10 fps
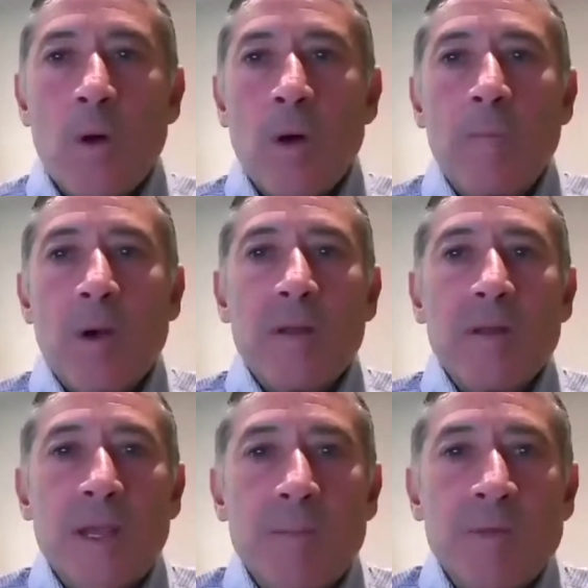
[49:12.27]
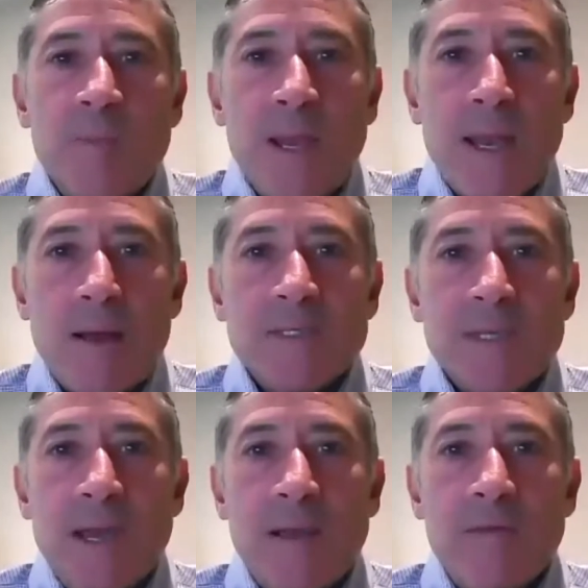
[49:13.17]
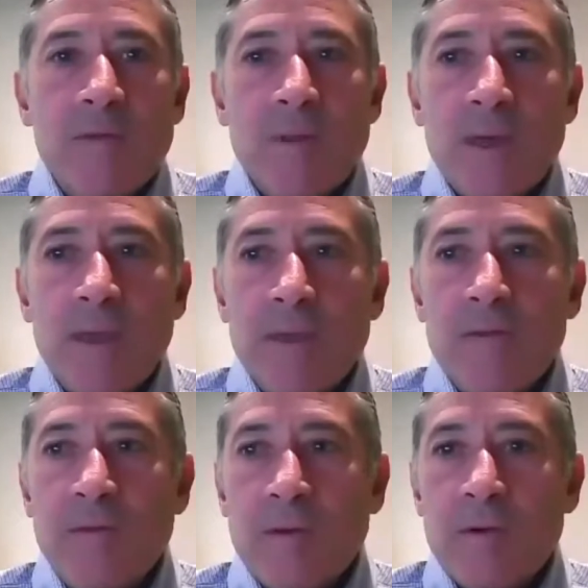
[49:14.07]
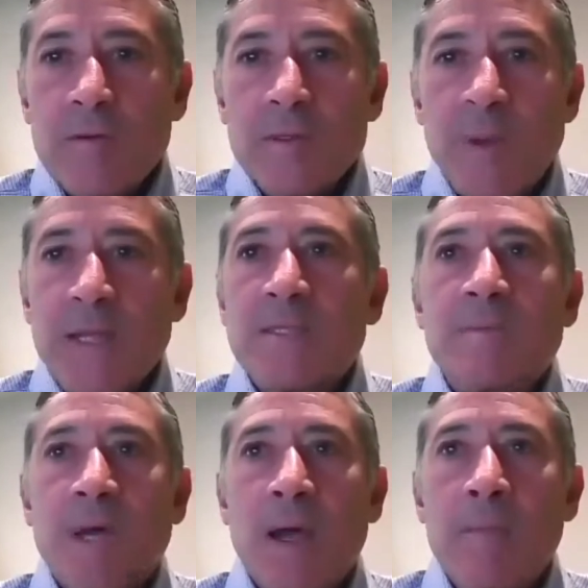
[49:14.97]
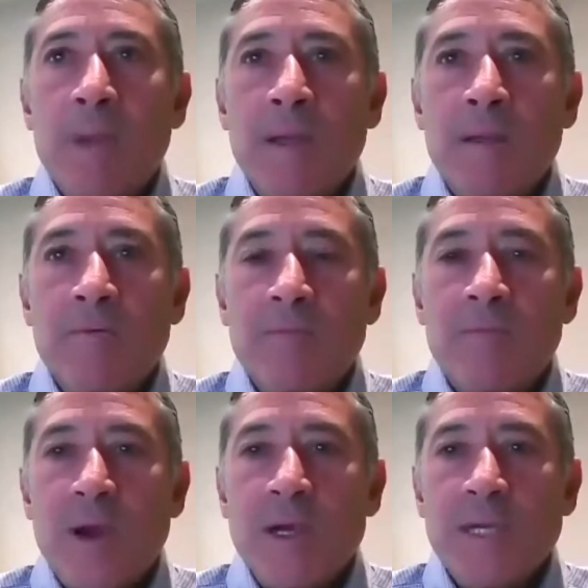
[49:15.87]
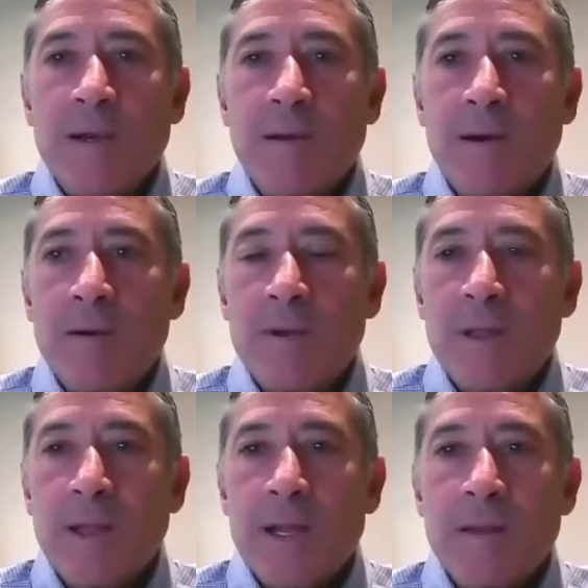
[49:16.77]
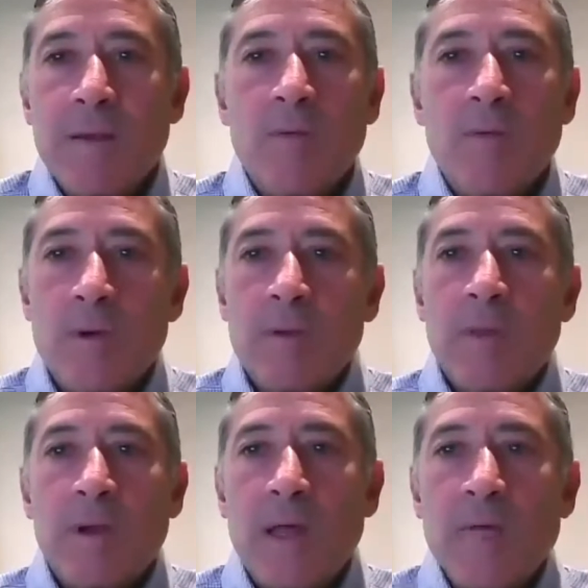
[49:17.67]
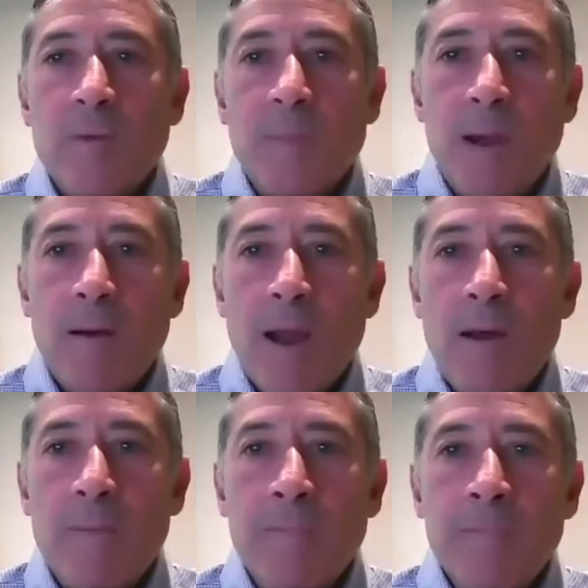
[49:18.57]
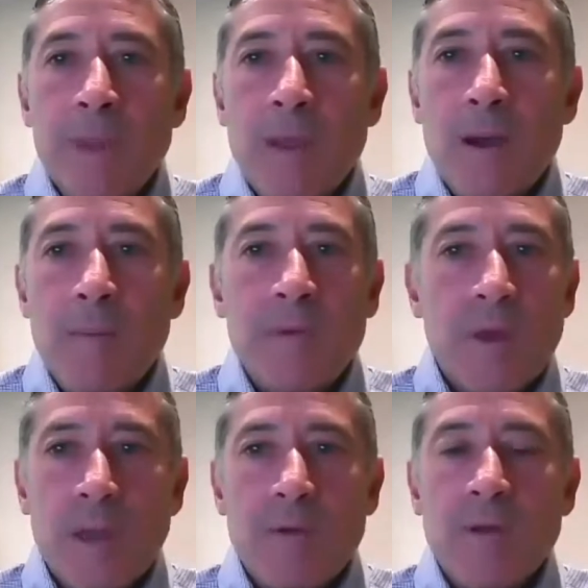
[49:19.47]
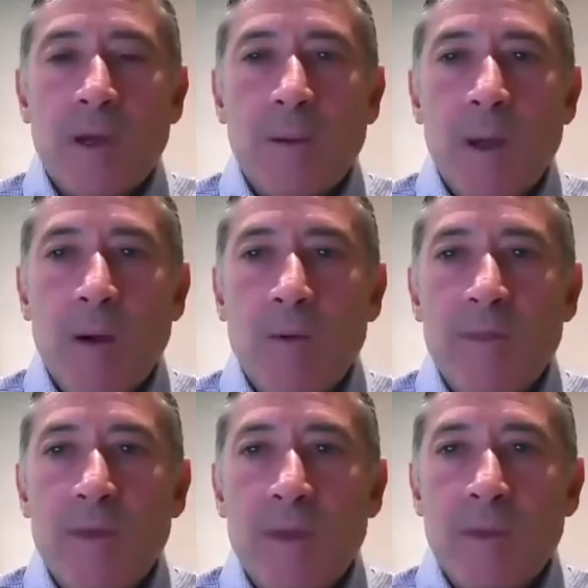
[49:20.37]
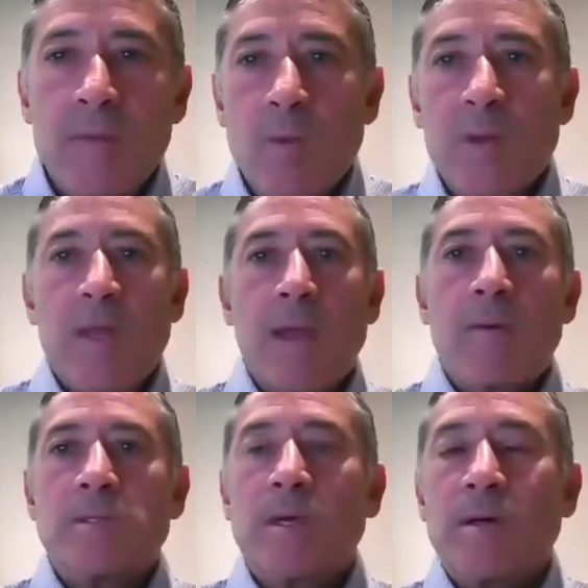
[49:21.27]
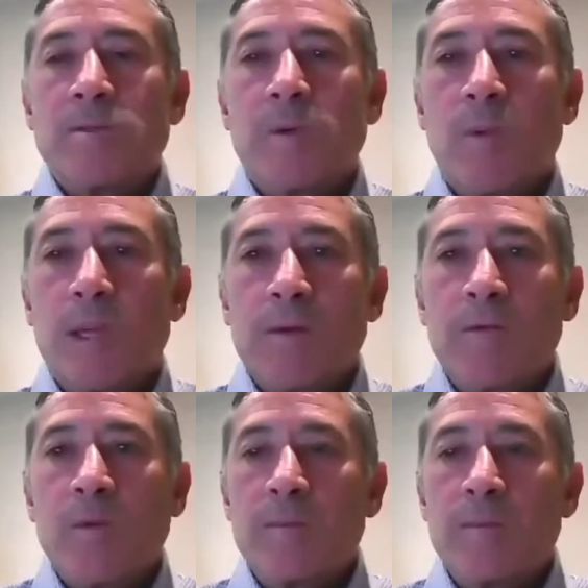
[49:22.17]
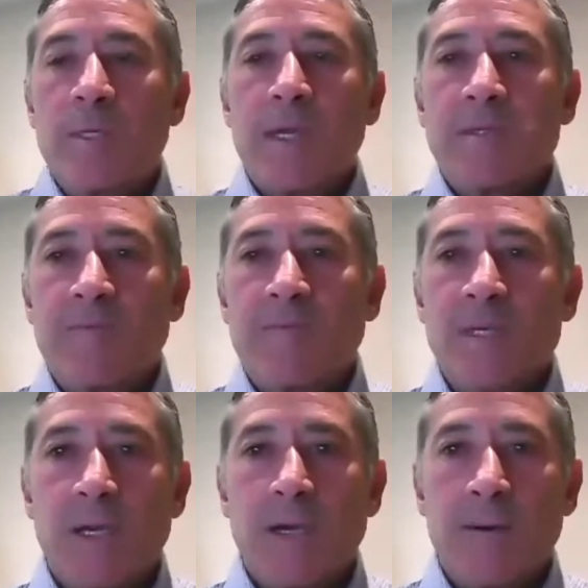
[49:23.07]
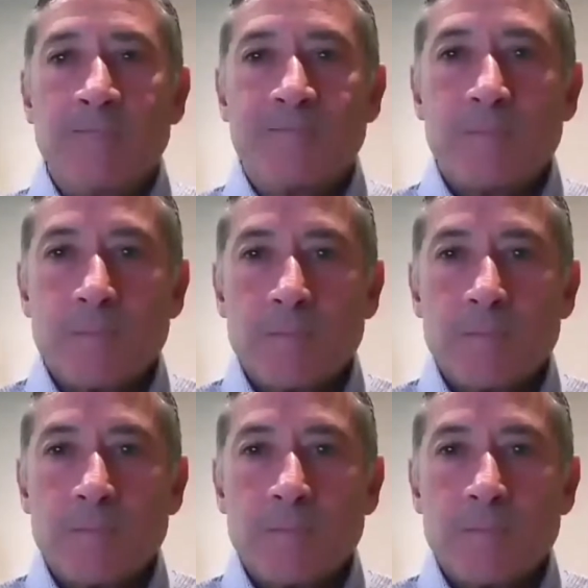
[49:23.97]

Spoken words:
Will part of the day be spent outside so the kids are spending some time in fresh air and letting the classroom air out? It's like I was talking about with the aerosols. We want those rooms to get some fresh air.